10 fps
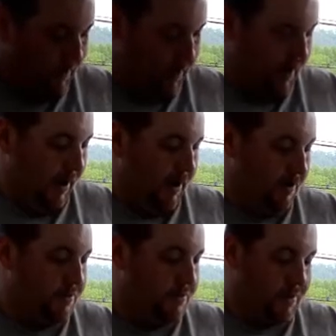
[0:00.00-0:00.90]
And
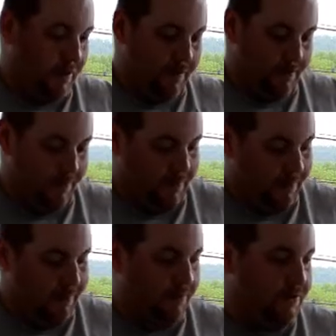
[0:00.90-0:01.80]
it was
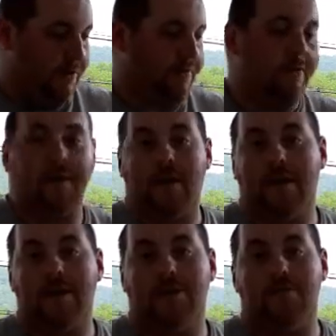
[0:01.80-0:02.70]
there was different
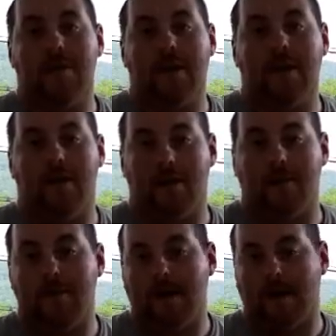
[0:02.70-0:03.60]
variations made during
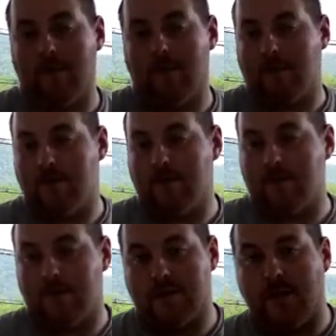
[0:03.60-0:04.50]
the Battle of
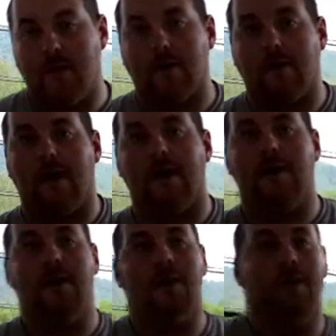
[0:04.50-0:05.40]
when Stalingrad
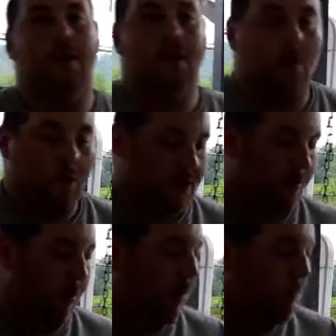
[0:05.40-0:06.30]
was a
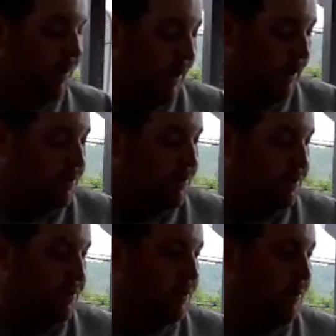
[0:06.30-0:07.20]
problem. They actually
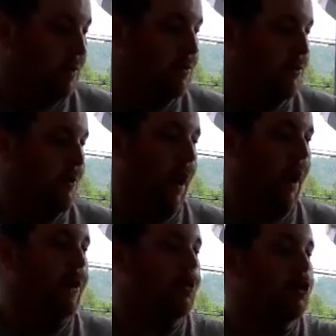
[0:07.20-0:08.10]
took the Mosin
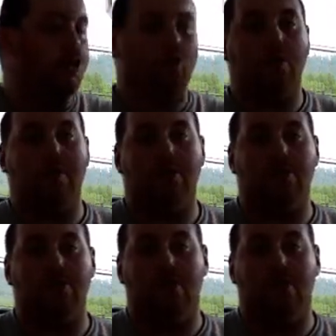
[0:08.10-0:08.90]
and shortened it to a